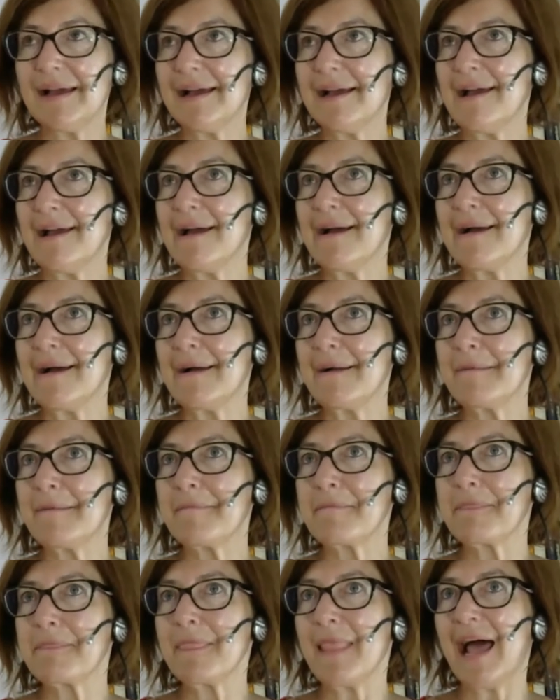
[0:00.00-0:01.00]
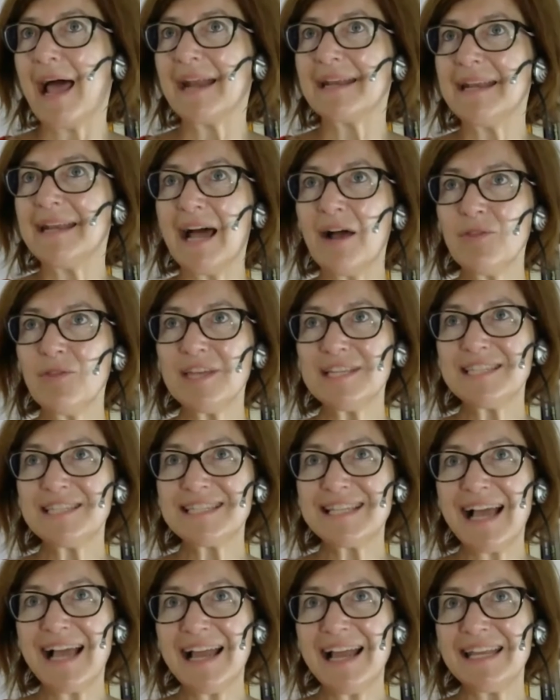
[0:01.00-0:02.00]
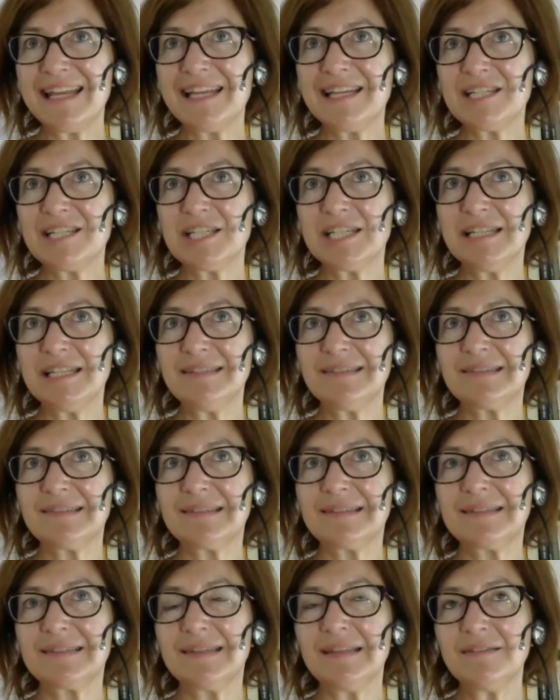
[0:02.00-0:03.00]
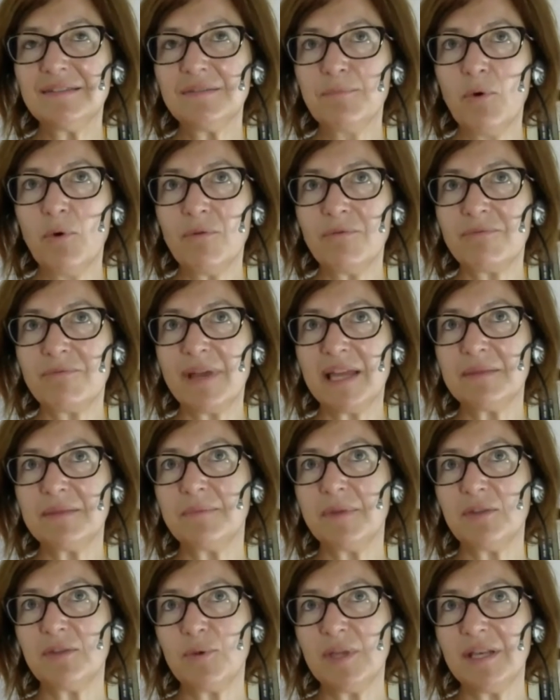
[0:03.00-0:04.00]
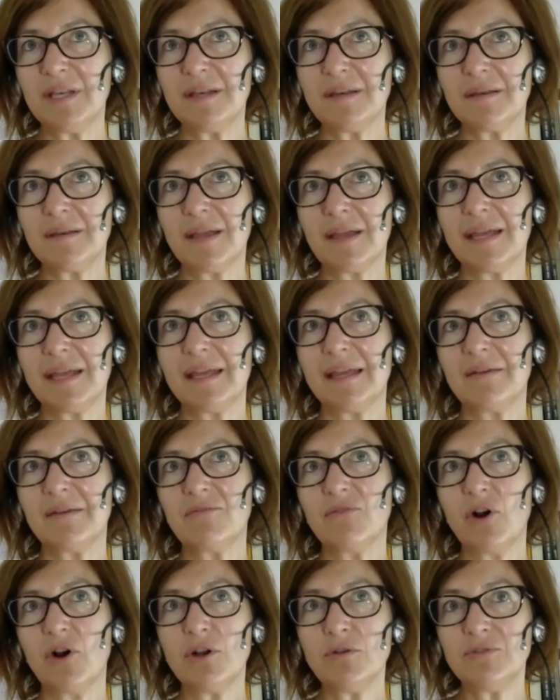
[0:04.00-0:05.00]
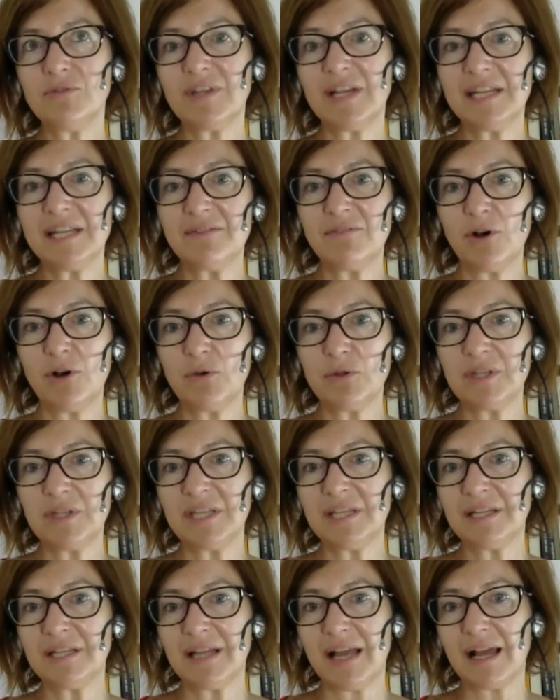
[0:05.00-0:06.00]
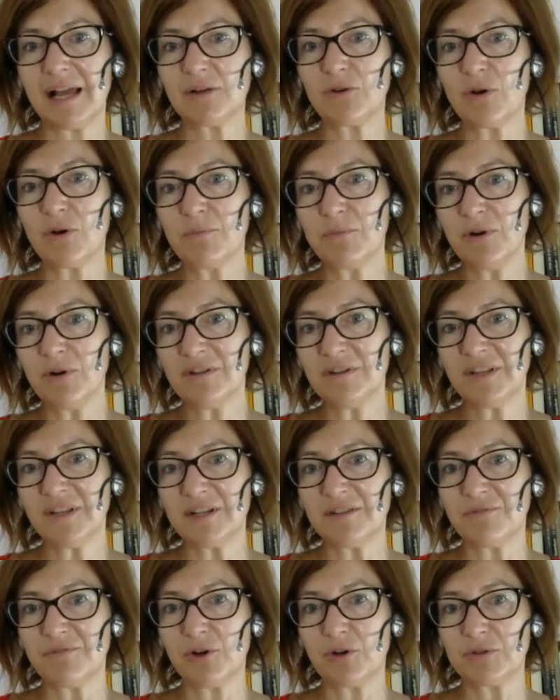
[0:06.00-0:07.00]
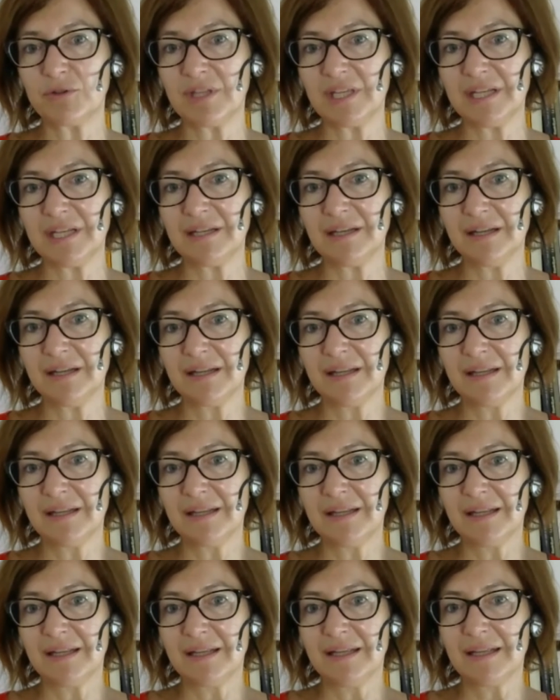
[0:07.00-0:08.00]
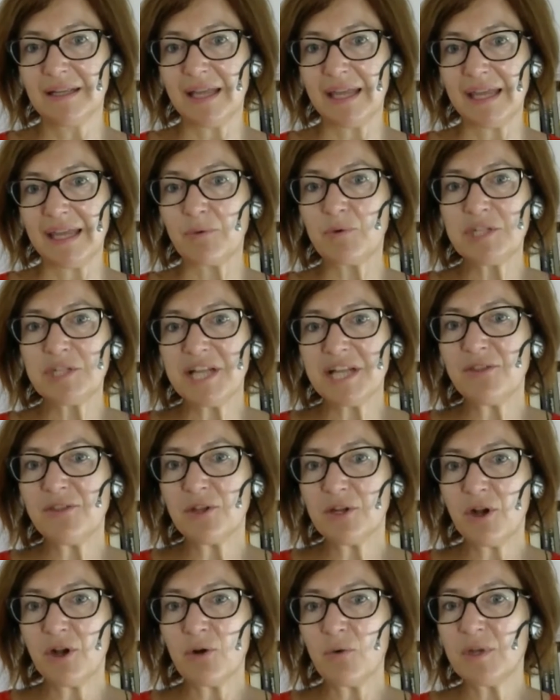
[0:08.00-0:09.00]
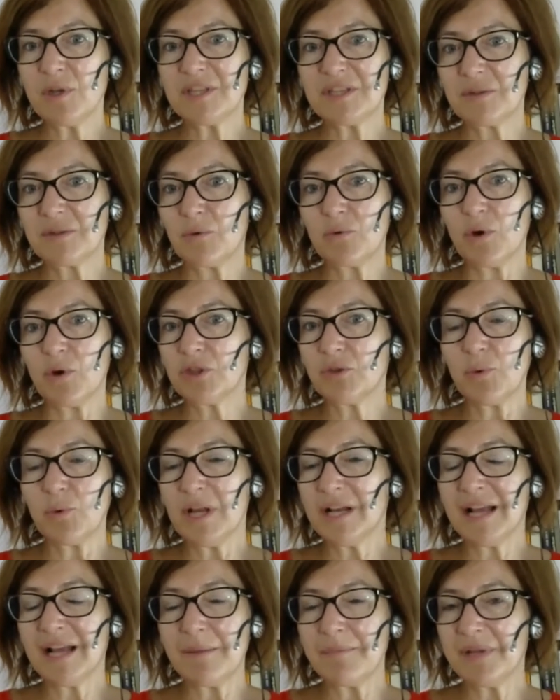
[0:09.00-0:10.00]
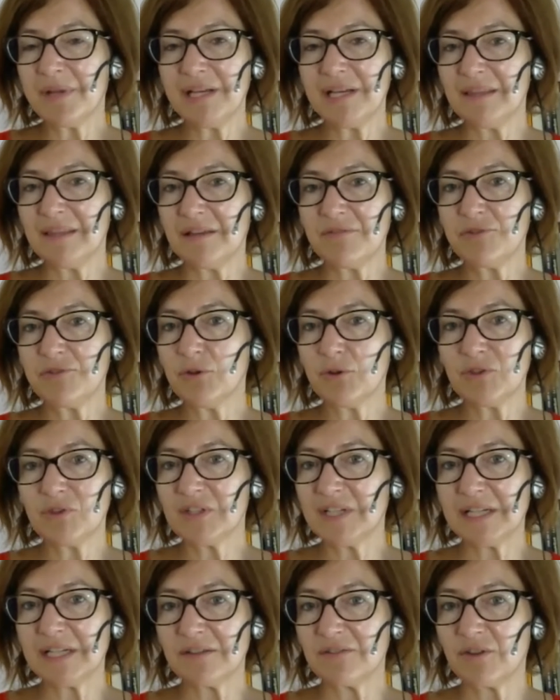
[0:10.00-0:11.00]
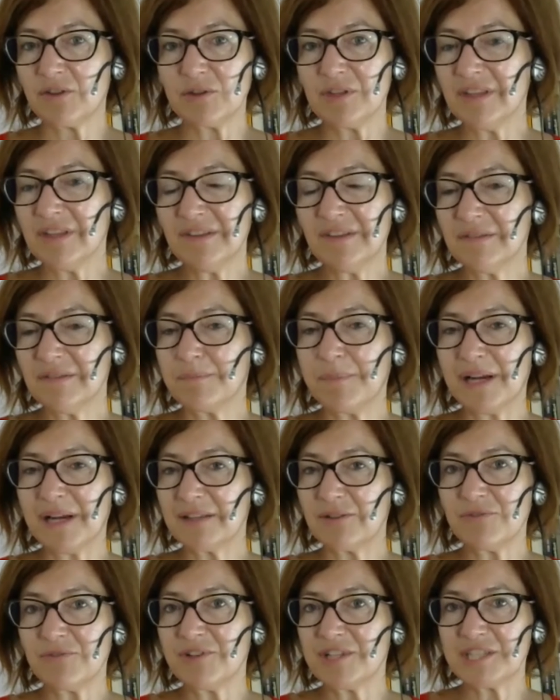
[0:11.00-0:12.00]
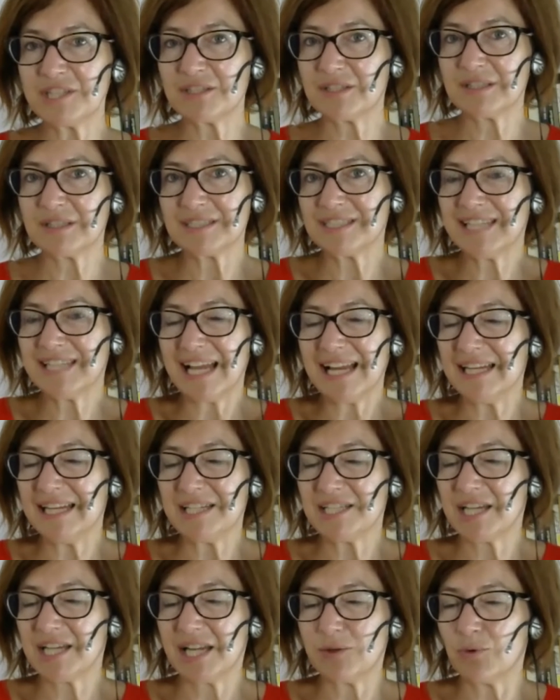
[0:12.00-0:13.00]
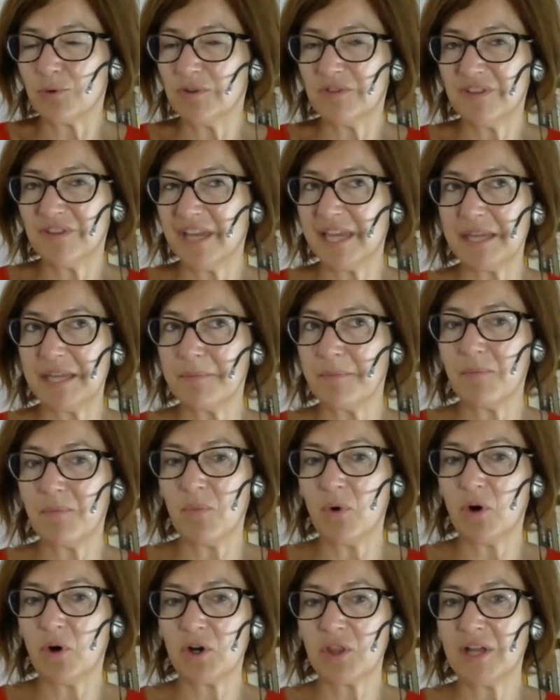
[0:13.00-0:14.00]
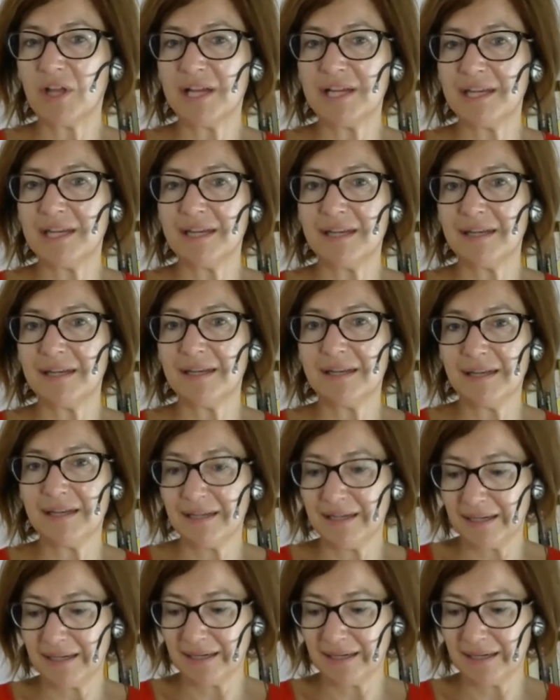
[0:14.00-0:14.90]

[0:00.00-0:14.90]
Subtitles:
And now the challenge is this movement between voluntary voting and compulsory voting, which I don't know what will happen in the future. So this is part of a challenge, I would say, more than